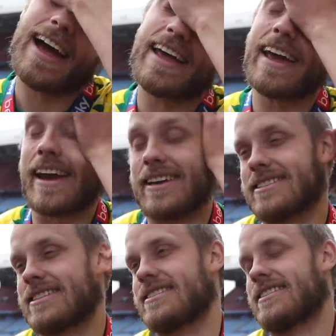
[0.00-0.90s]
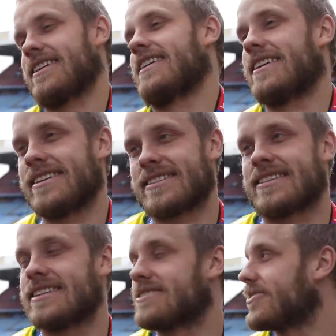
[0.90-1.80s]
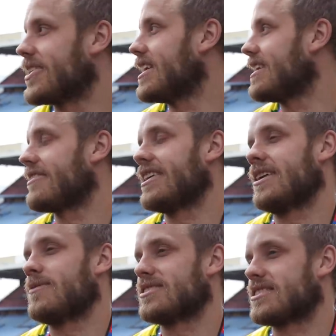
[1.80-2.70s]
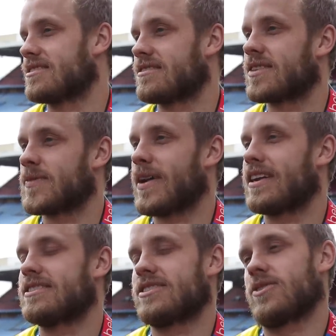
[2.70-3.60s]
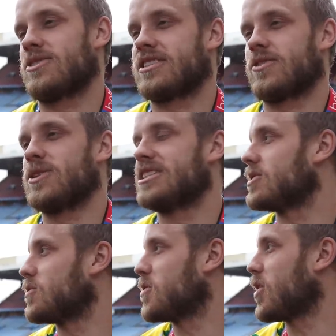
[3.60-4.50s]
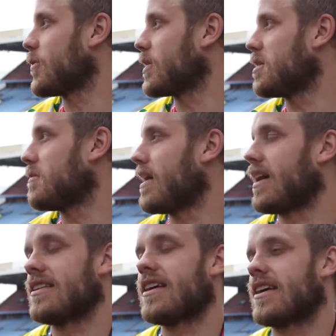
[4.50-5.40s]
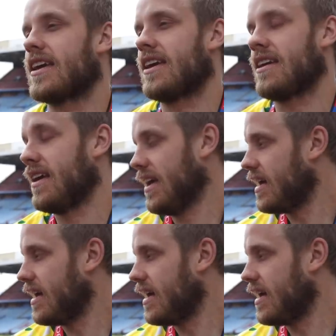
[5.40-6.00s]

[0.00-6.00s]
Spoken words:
Yeah, he's really, really amazing manager, so it's so easy to work with him, and I think he